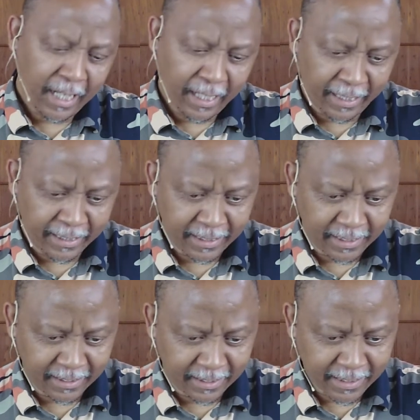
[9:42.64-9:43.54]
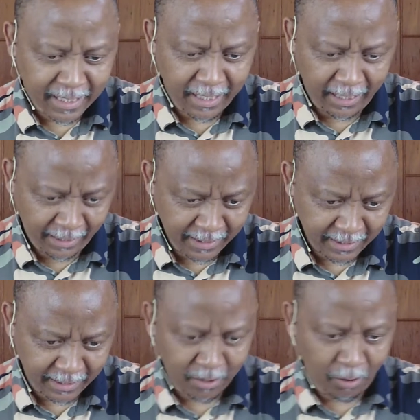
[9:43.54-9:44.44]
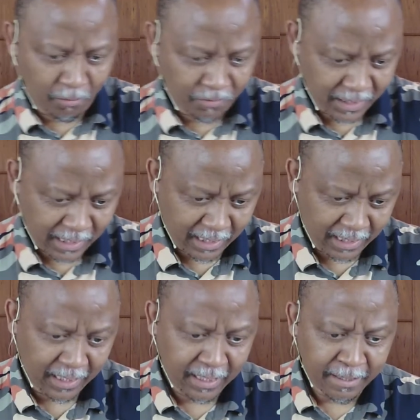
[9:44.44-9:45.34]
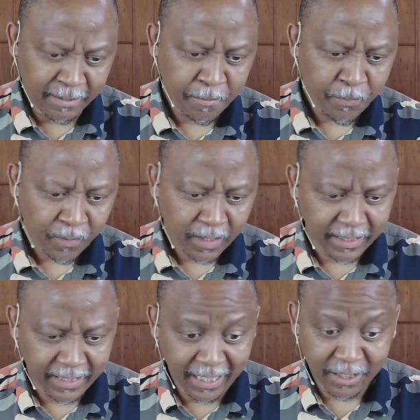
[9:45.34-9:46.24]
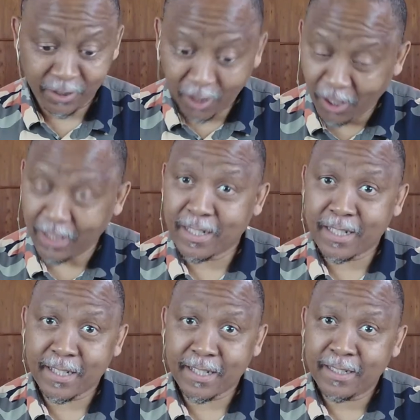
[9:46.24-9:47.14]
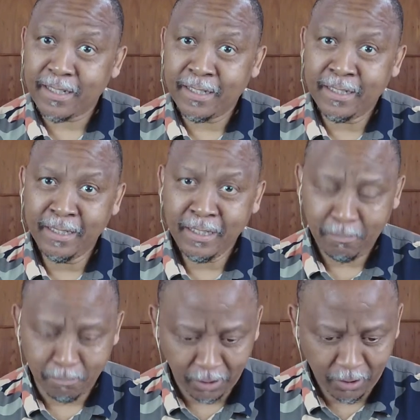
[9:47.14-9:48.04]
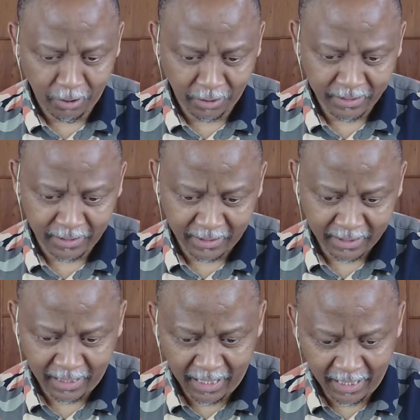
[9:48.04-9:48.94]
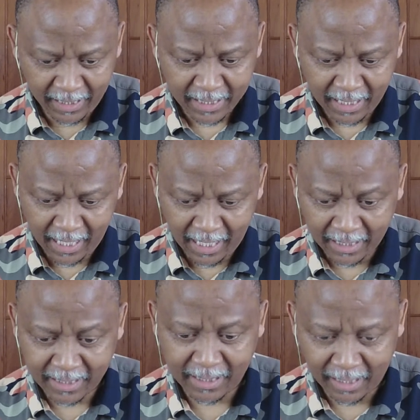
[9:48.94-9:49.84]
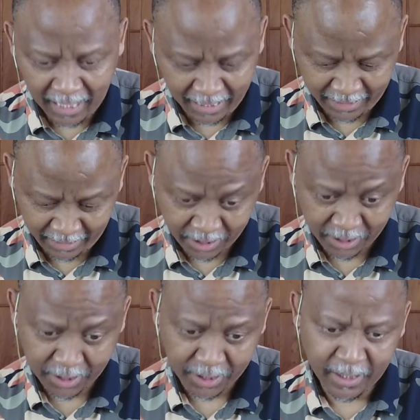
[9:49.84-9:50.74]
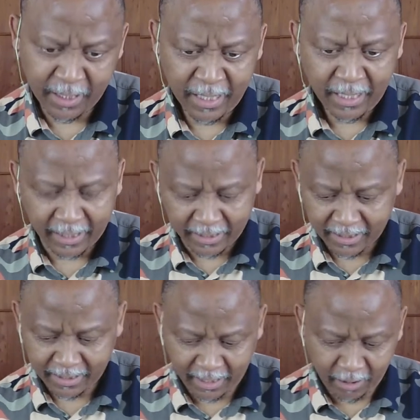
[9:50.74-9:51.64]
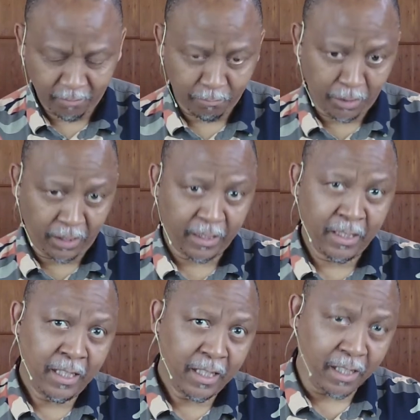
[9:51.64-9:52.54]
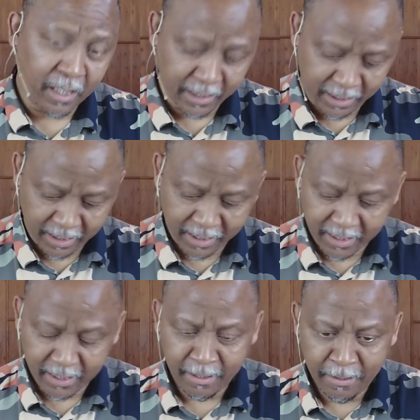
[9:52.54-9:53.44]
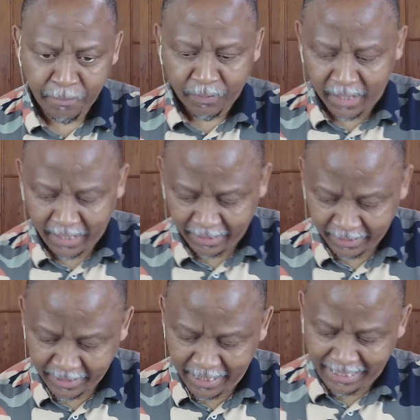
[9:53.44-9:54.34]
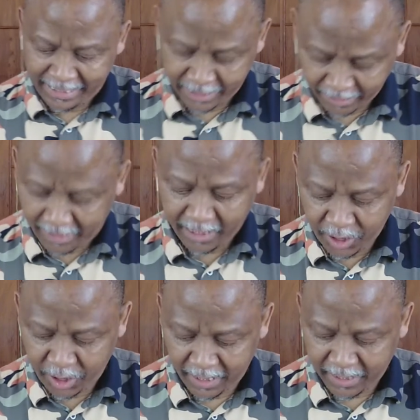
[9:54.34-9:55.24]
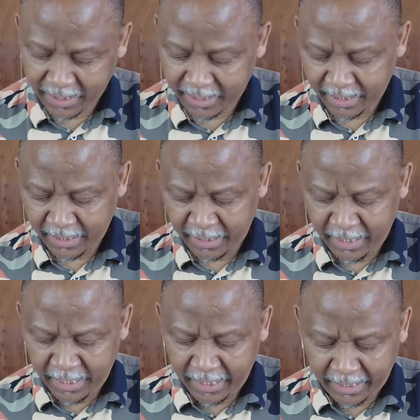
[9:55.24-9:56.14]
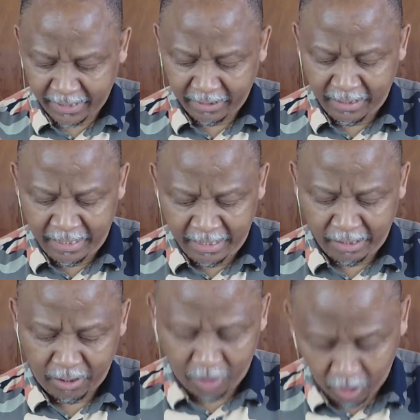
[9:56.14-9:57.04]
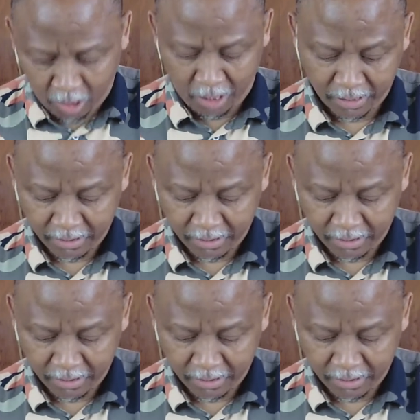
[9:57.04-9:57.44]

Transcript: And in this case, it obviously does not, because these guys are sluggish instead of being earnest and diligent in God.